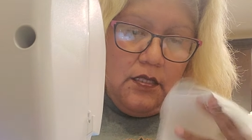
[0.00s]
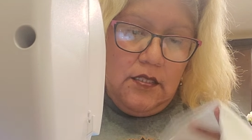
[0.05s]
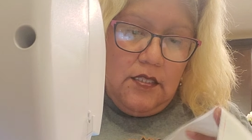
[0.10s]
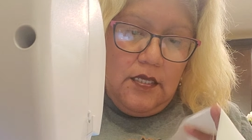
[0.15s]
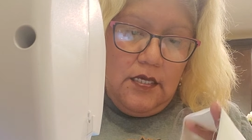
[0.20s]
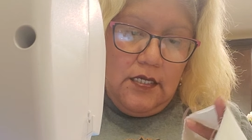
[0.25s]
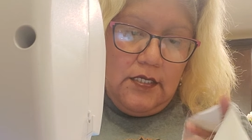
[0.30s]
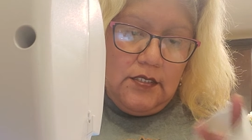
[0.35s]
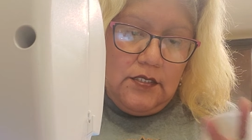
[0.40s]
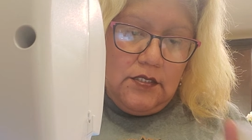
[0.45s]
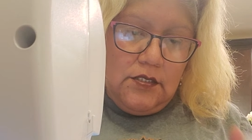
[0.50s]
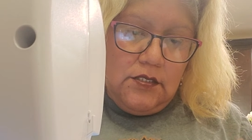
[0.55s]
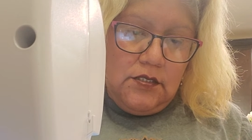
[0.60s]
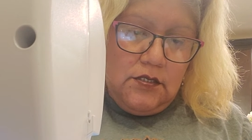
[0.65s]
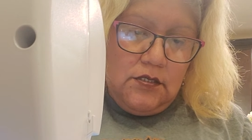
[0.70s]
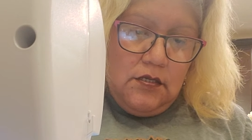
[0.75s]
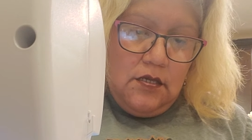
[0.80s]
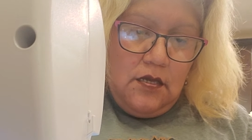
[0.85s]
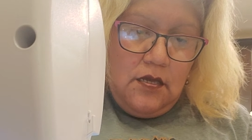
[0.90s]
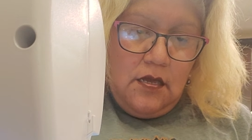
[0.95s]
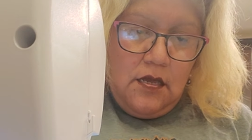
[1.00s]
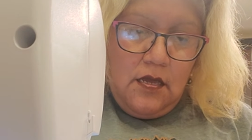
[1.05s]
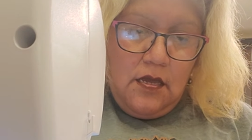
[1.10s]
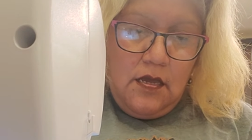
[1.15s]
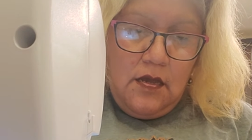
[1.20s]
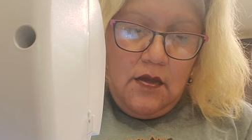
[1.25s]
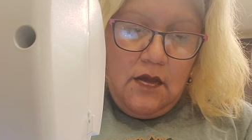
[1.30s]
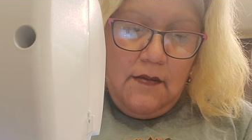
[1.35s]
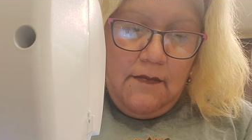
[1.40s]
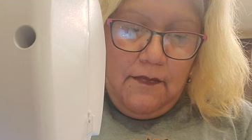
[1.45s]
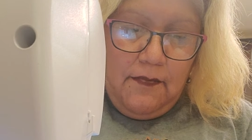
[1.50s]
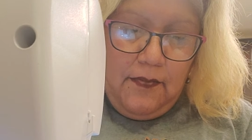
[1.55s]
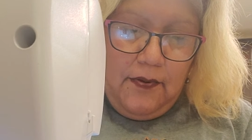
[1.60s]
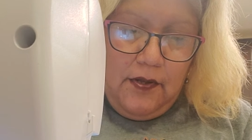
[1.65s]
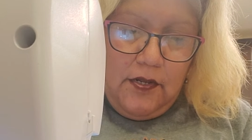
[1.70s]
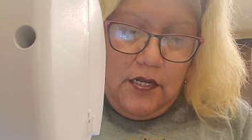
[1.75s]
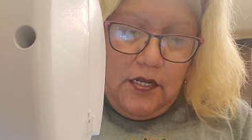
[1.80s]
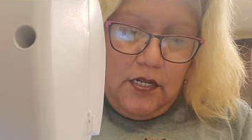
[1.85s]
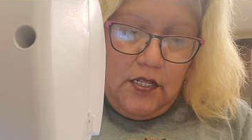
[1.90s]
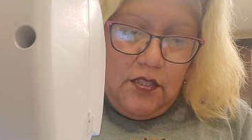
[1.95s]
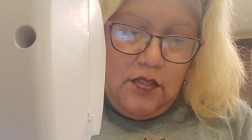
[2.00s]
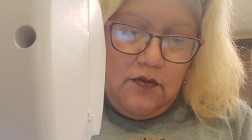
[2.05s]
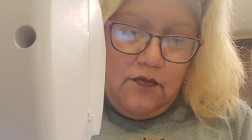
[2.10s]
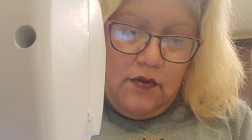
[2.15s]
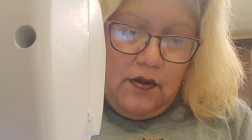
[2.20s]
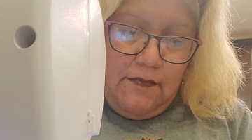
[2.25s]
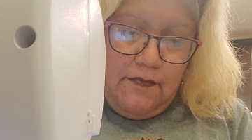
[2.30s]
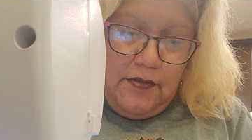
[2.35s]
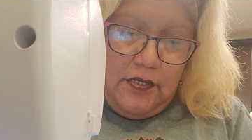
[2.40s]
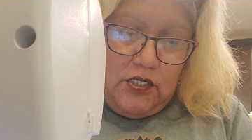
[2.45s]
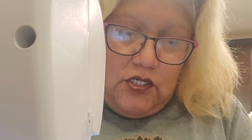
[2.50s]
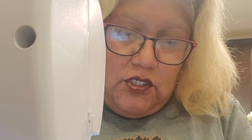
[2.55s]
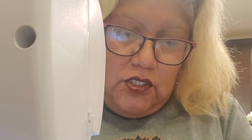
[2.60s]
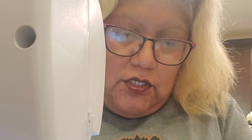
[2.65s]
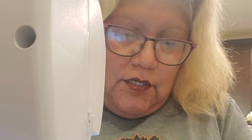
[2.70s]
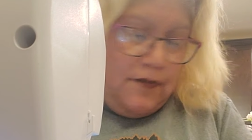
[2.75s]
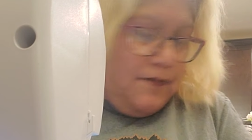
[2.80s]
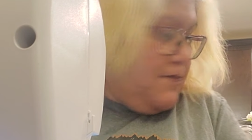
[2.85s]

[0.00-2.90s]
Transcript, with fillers: of this and put it in the rubbish.